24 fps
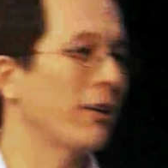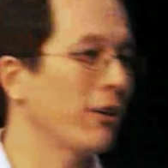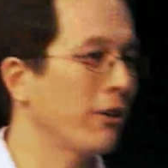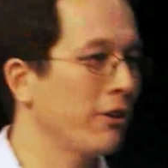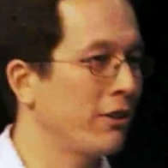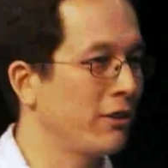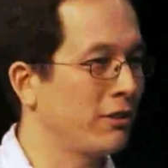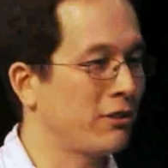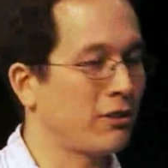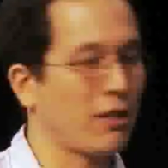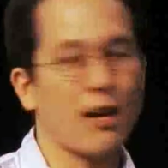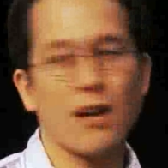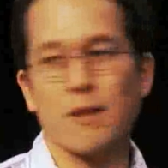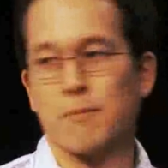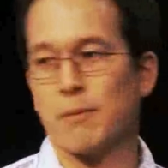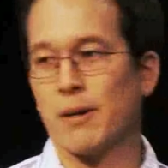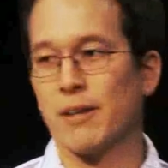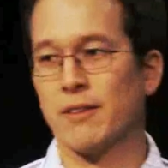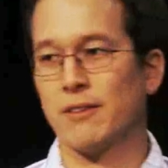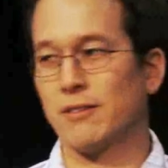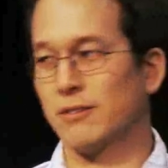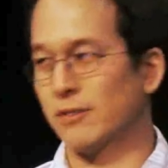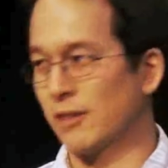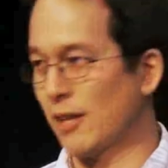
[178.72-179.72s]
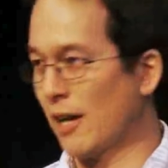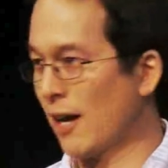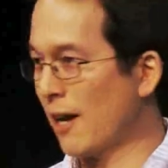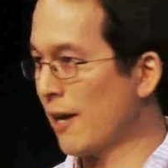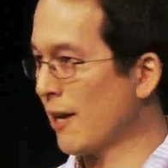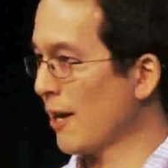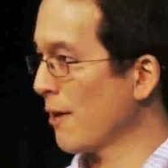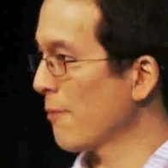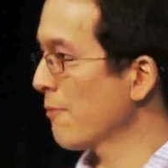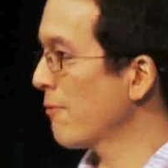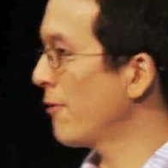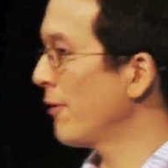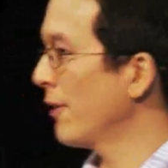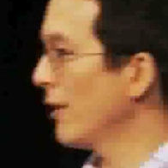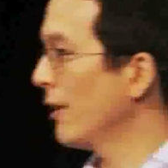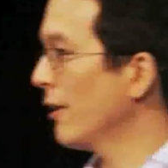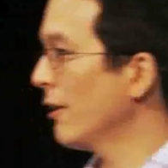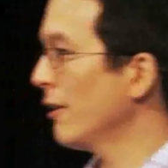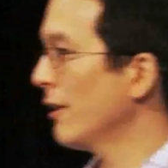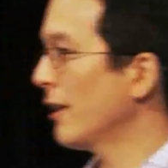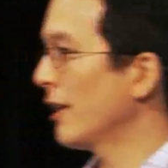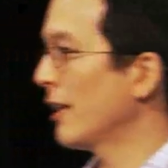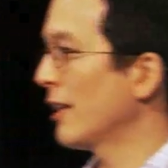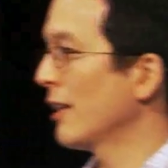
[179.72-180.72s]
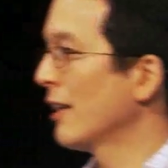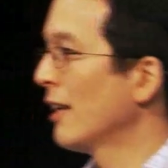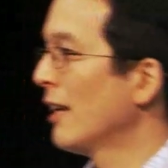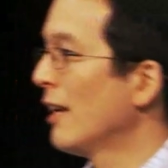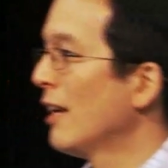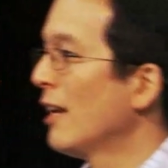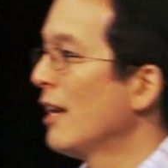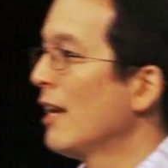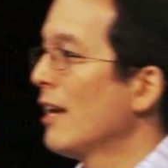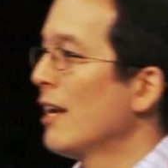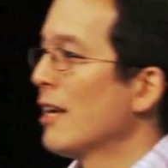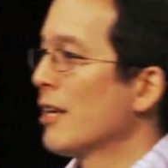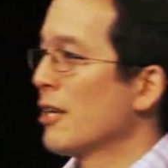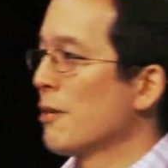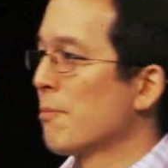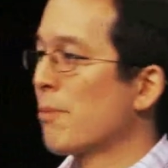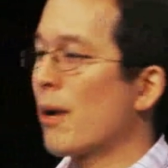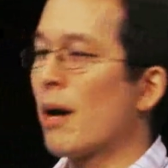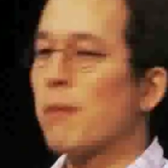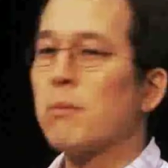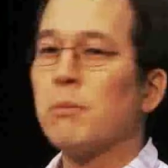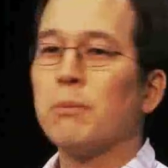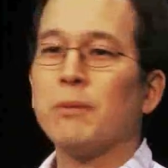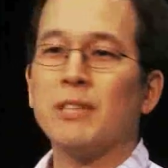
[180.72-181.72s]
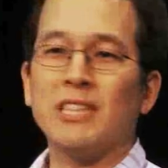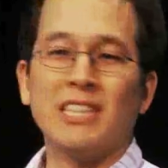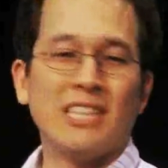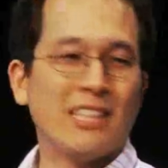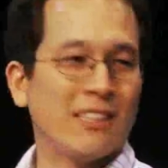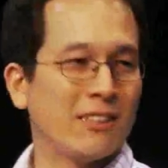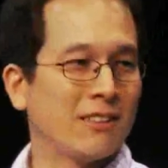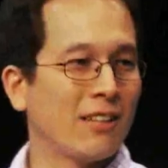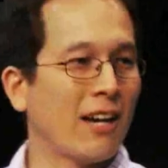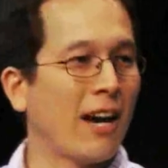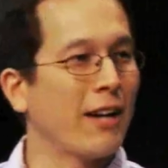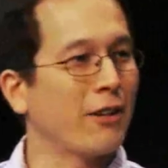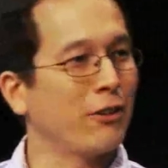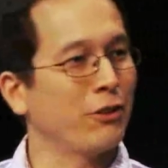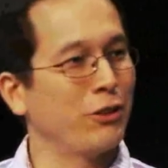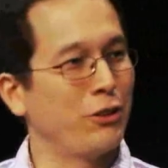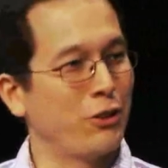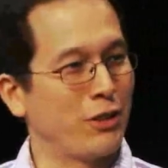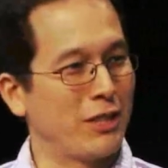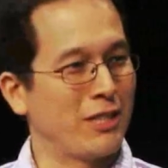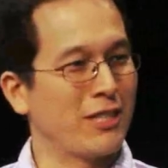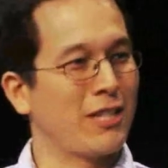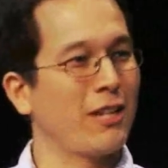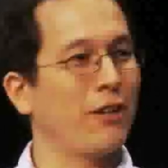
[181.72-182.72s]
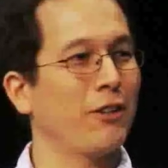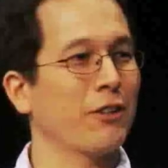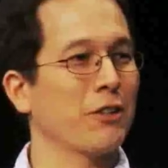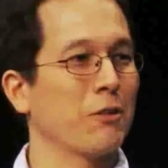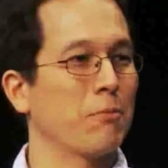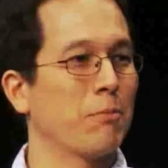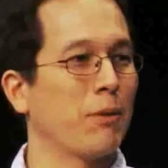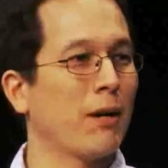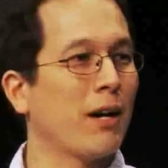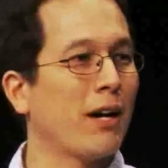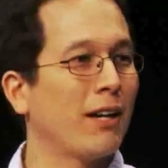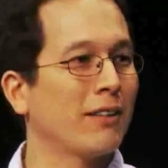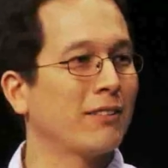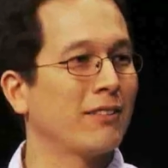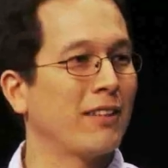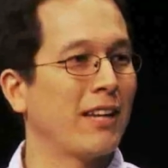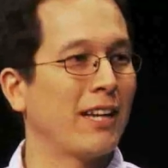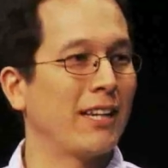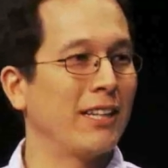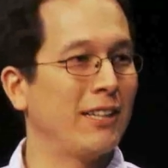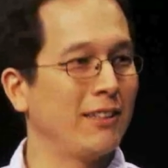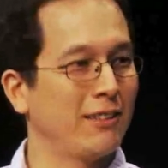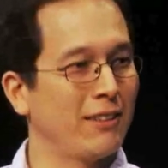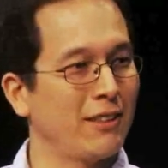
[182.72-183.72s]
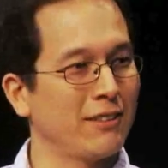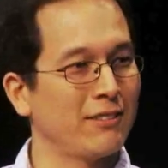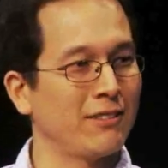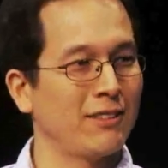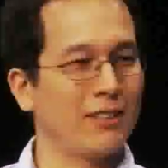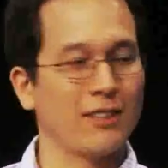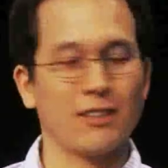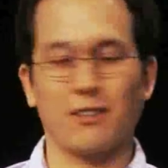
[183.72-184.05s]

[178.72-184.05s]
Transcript: heard this talk by this guy named Phil, and you probably need a title you can tell your boss that it doesn't